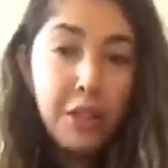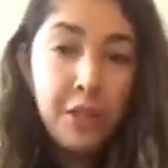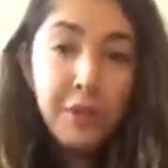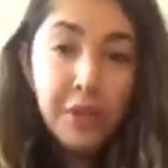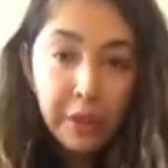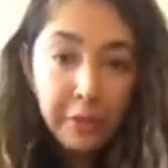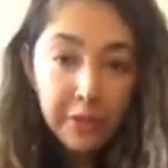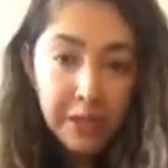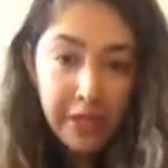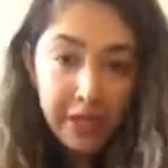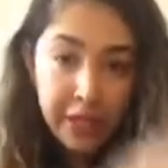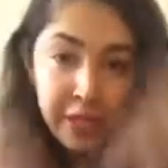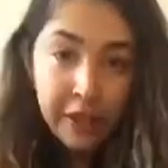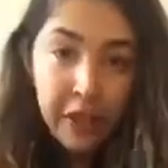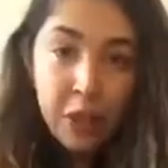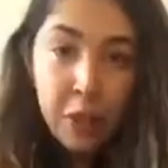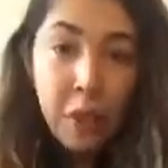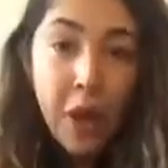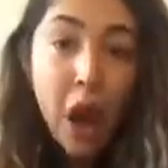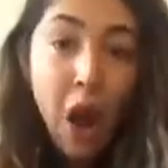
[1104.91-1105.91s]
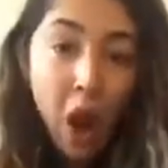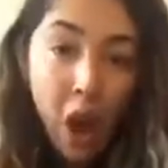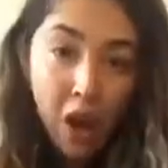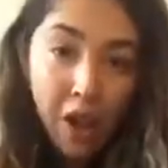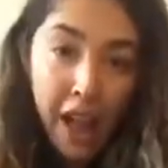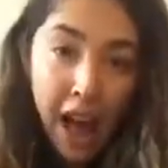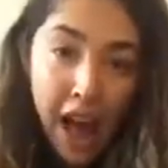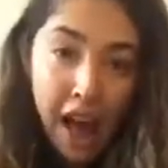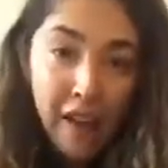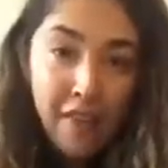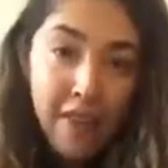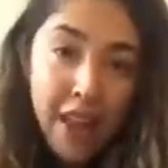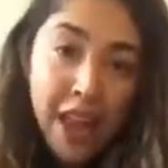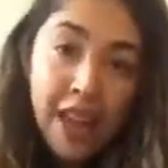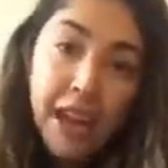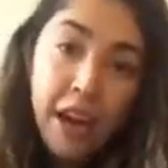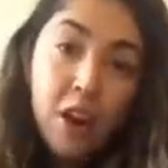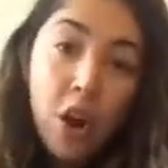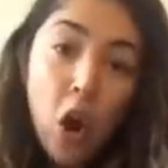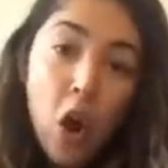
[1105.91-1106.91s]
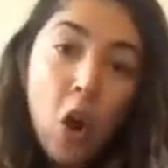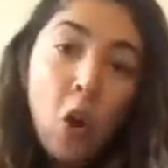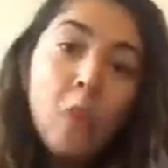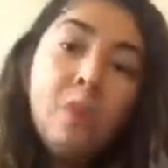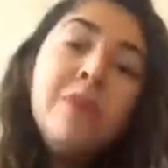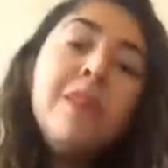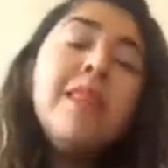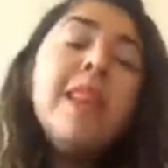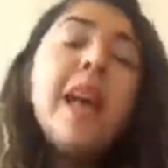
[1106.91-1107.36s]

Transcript: using materials we all have in our homes.